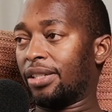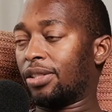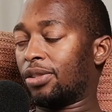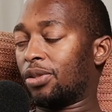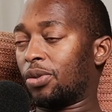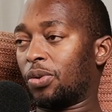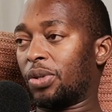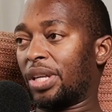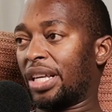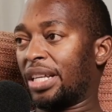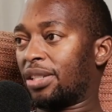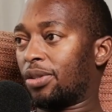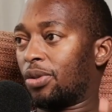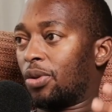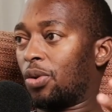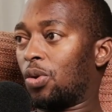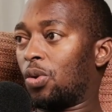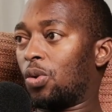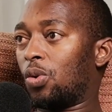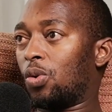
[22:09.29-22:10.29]
So there is
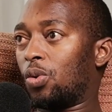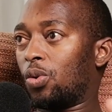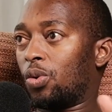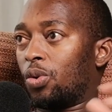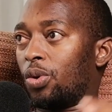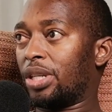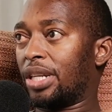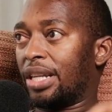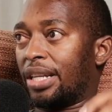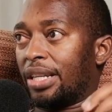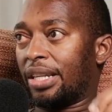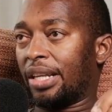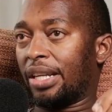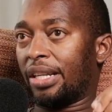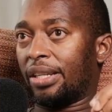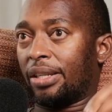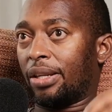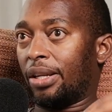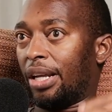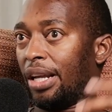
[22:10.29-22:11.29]
no,
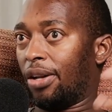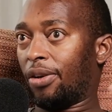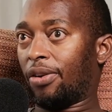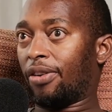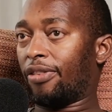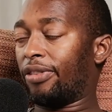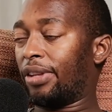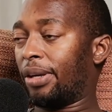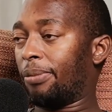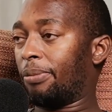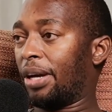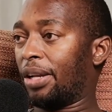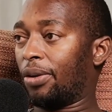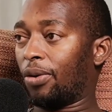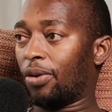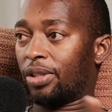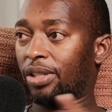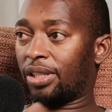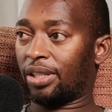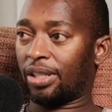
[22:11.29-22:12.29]
a lot of them are
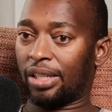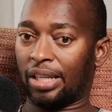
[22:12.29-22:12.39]
not